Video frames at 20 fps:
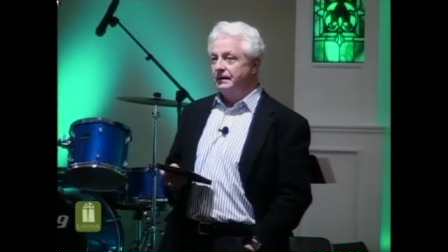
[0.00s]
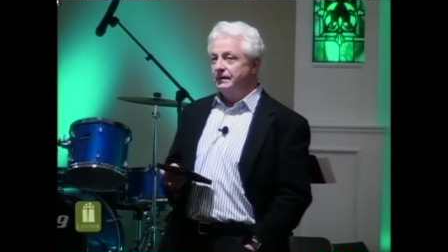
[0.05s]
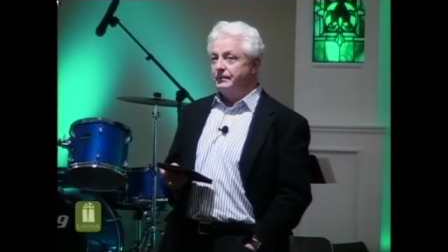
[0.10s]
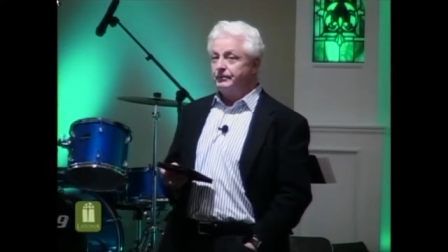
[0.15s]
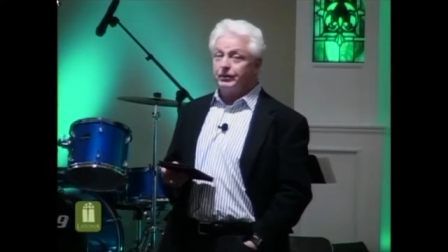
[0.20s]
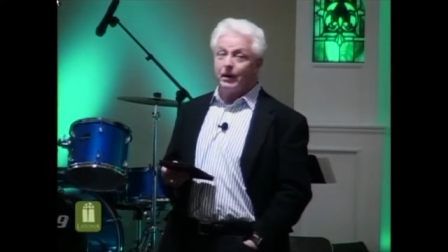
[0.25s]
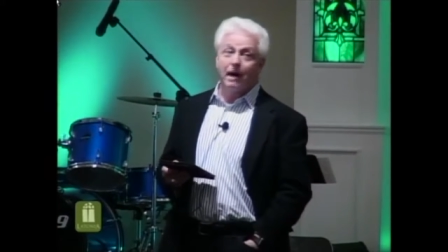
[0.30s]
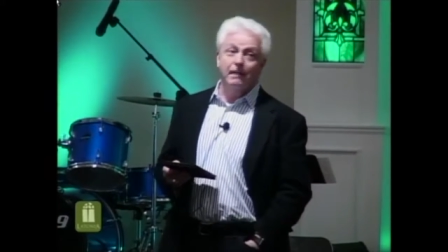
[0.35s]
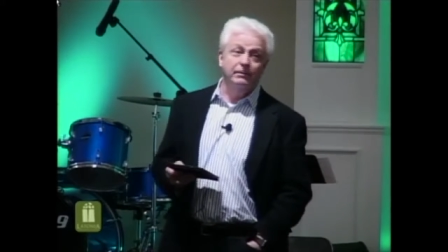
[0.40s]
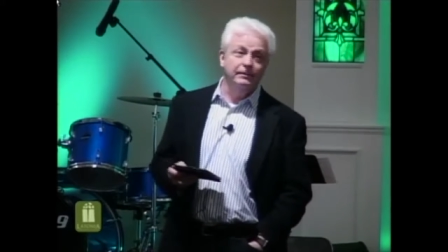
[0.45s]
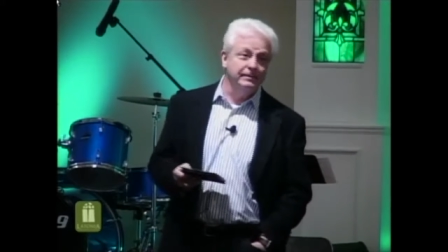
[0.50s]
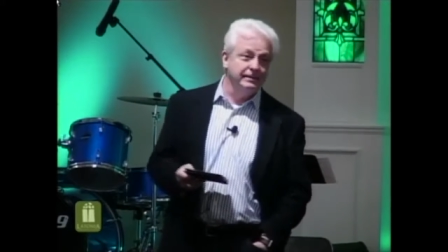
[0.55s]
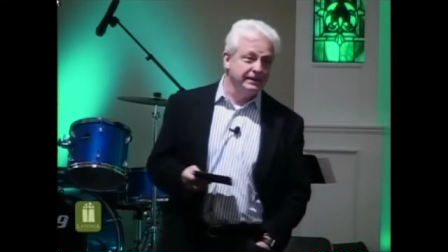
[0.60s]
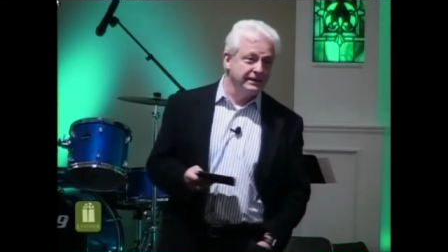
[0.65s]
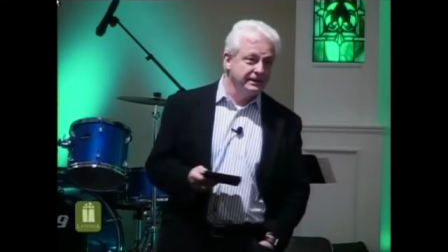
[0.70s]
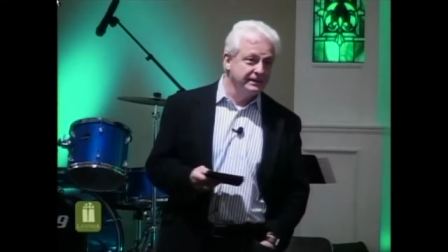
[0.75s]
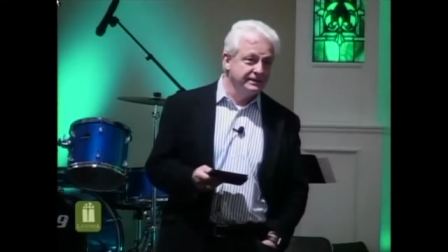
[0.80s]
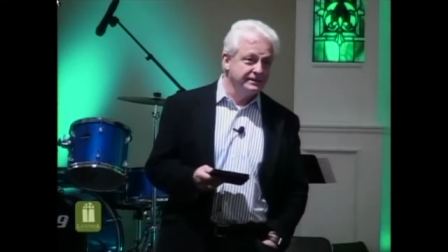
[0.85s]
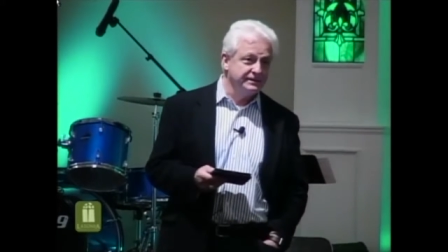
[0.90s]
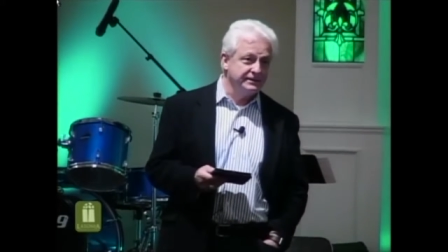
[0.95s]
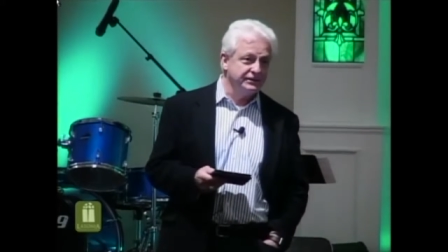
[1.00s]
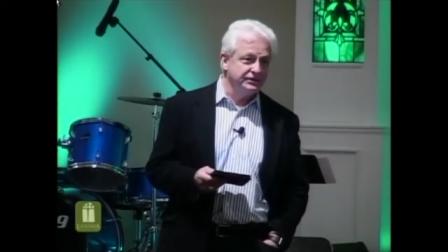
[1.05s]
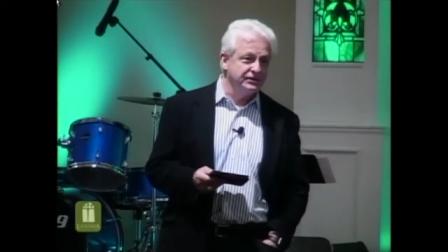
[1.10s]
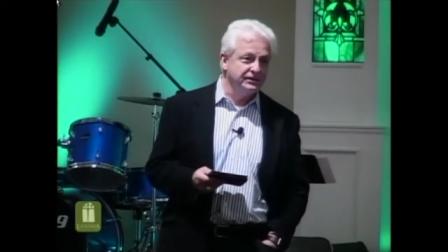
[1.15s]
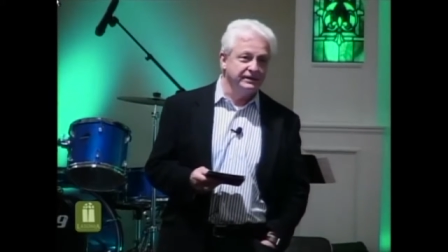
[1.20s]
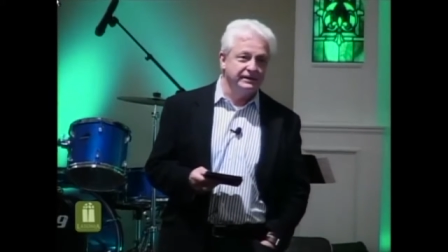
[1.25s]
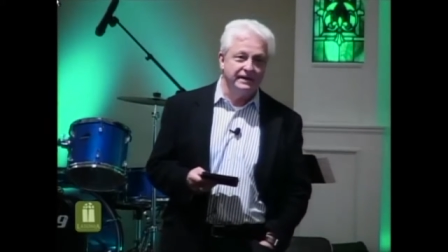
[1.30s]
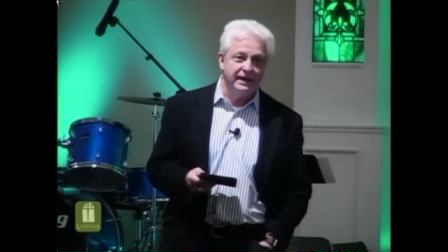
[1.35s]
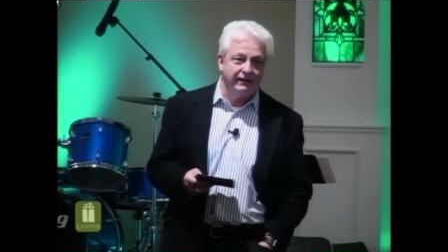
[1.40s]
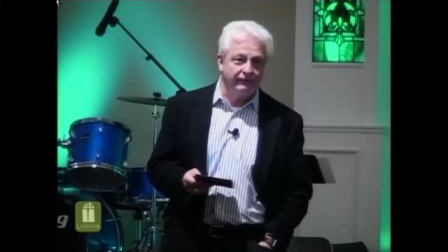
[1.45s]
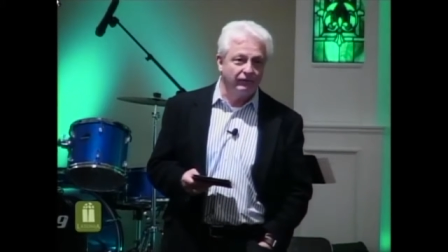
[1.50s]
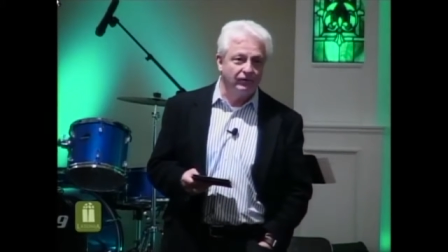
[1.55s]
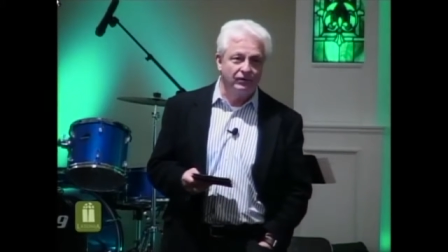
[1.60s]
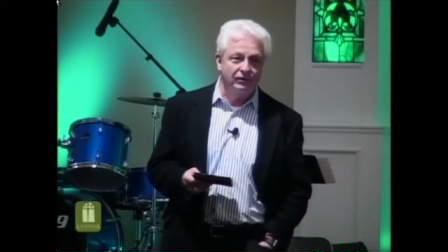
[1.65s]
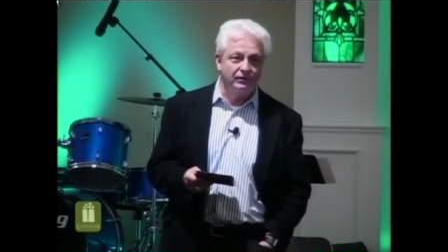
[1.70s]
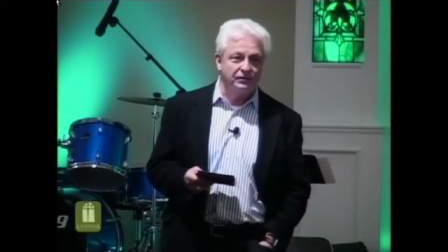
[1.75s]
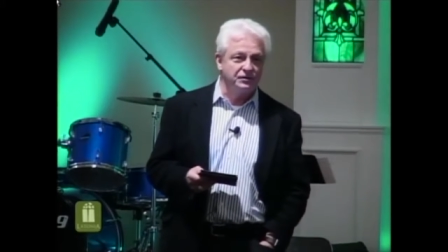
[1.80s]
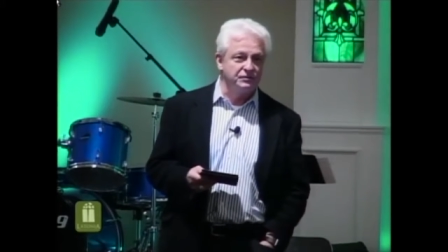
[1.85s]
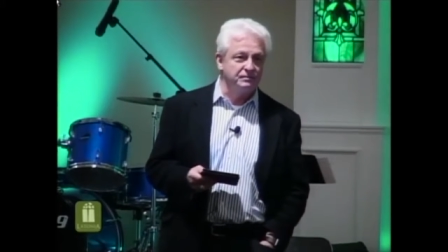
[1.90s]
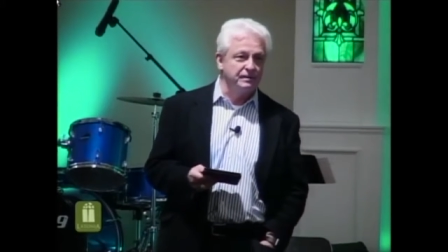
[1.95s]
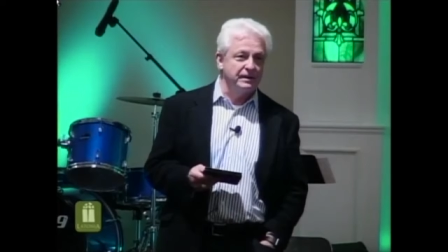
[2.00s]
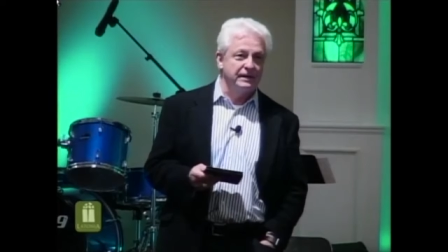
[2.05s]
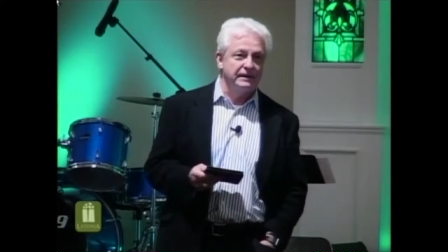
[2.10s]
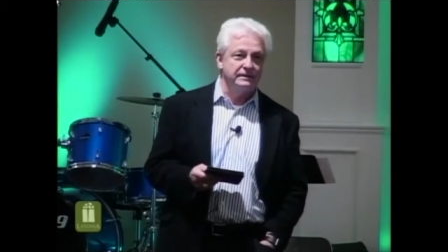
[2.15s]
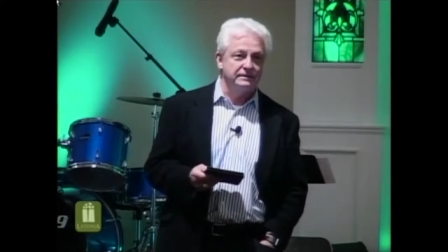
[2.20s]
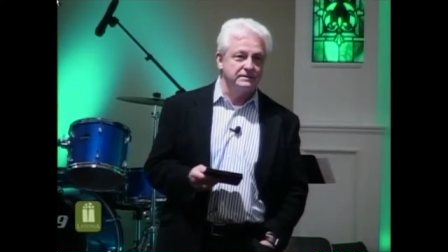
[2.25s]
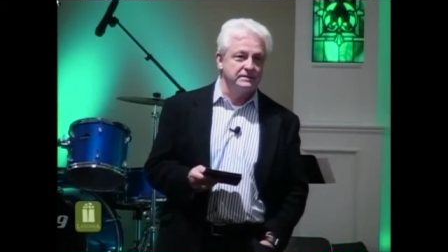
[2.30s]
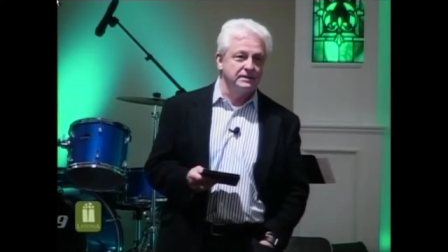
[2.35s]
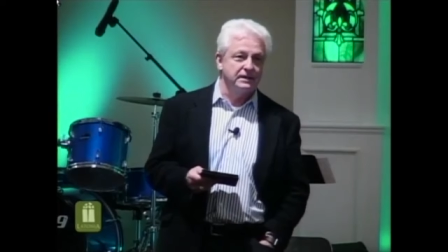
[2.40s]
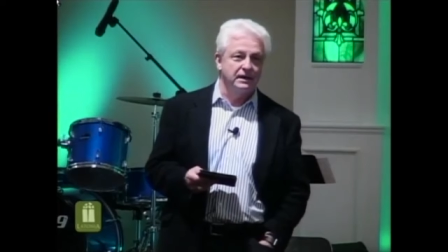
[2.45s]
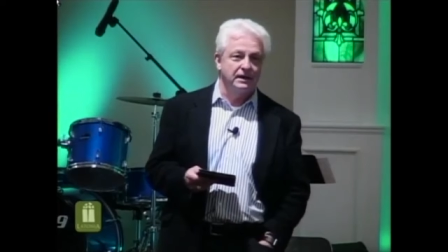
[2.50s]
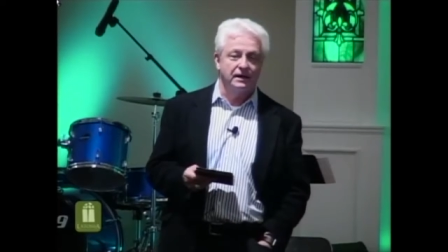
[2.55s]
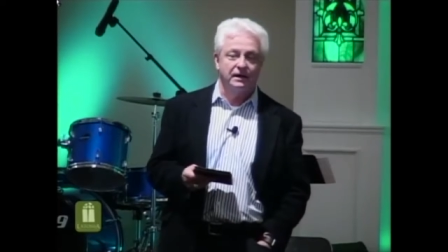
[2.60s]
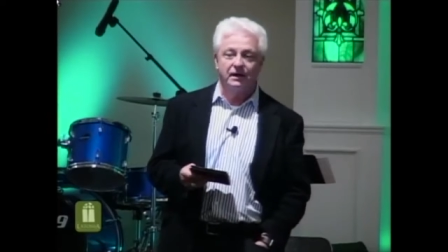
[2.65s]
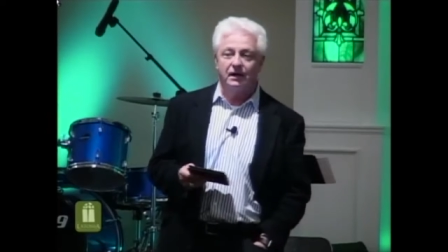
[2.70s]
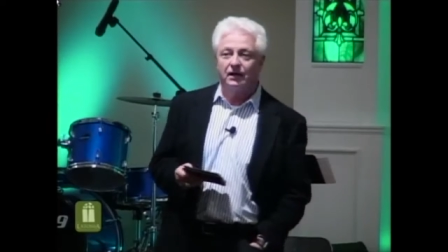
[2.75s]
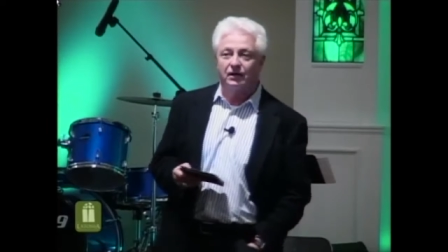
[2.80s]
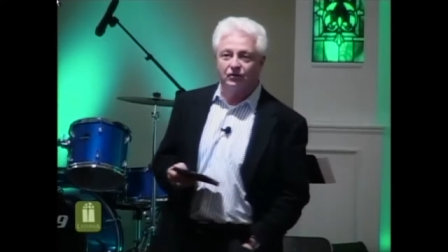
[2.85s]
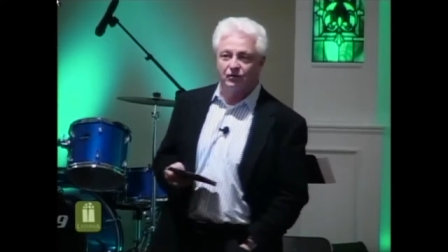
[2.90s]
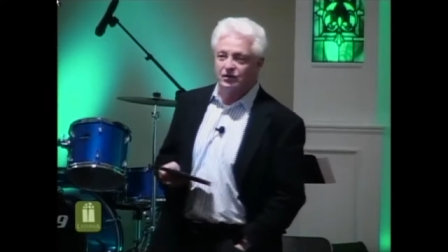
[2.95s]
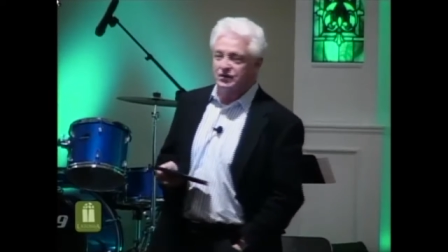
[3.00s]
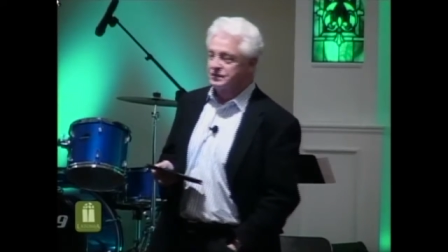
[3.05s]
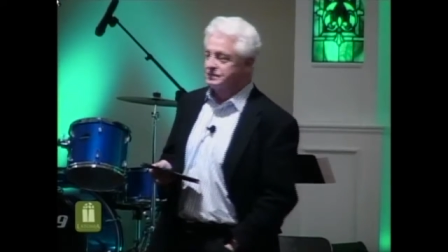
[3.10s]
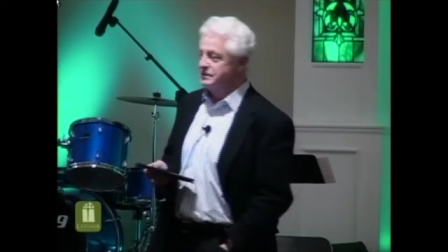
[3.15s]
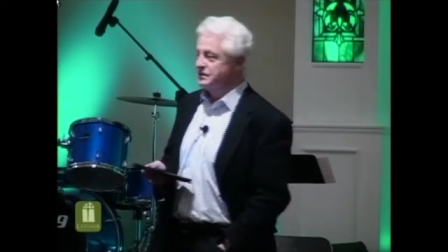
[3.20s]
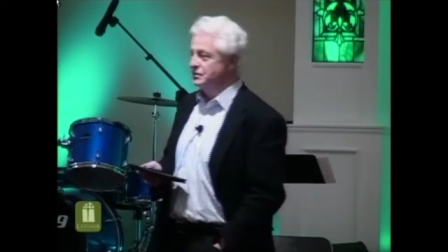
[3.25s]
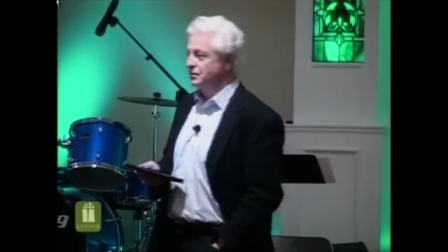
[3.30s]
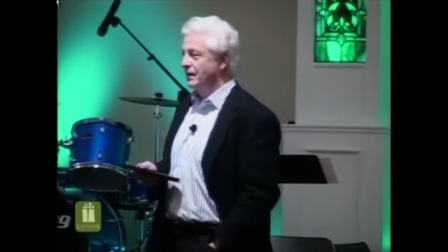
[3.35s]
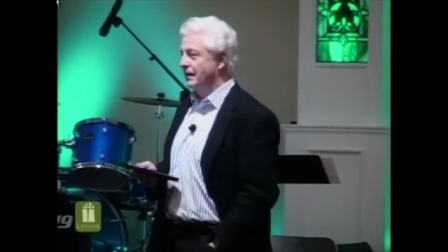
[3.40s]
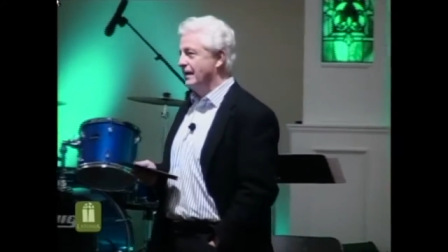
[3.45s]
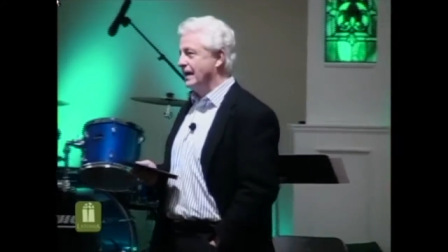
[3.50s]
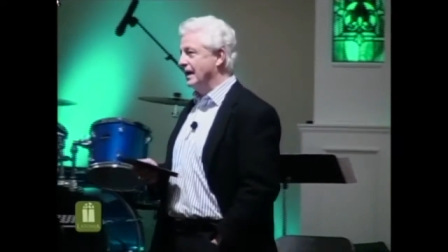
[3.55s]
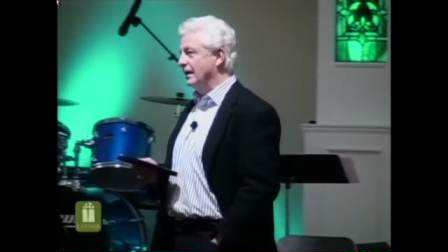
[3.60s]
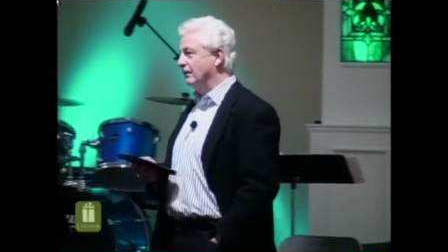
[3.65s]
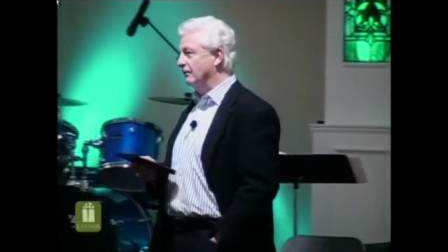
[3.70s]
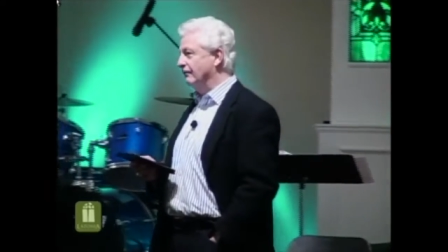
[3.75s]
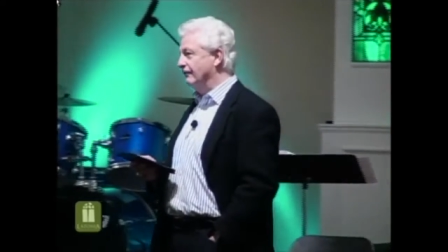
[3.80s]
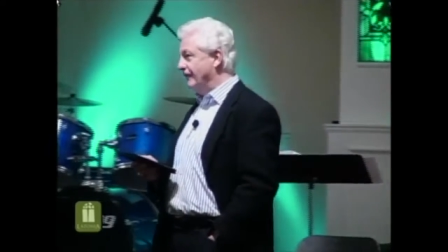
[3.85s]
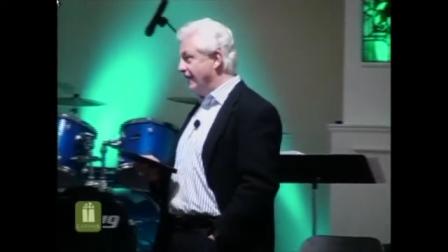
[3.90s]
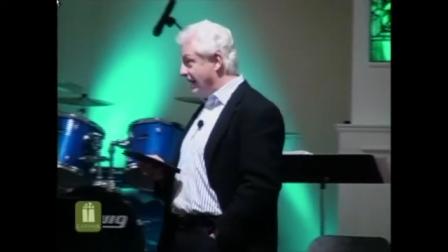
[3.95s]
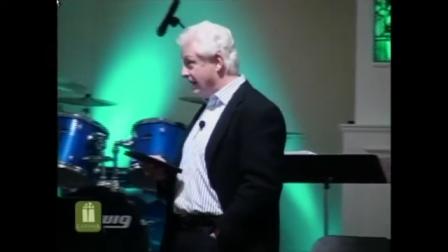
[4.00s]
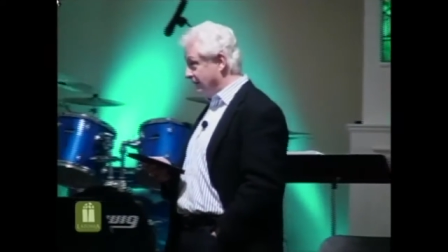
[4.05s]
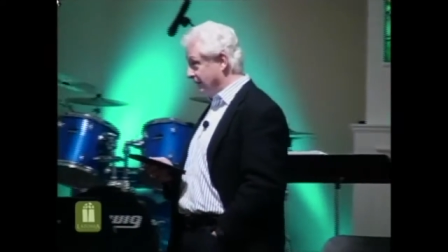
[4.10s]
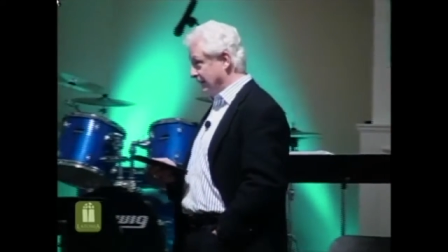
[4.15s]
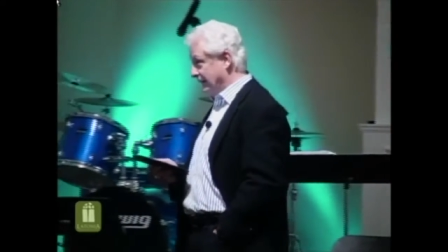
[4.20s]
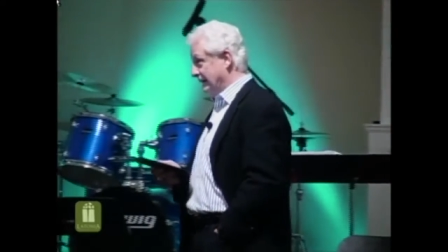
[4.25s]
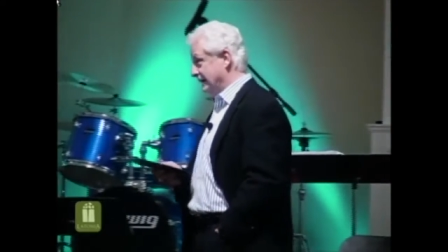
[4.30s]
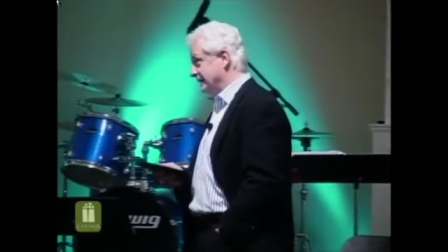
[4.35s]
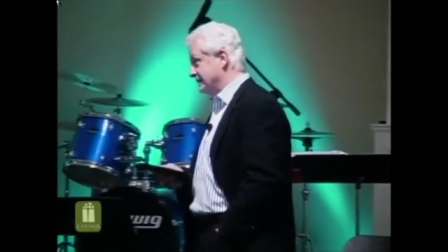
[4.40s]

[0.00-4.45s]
The problem is, she had never spent uh, a Christmas without her family.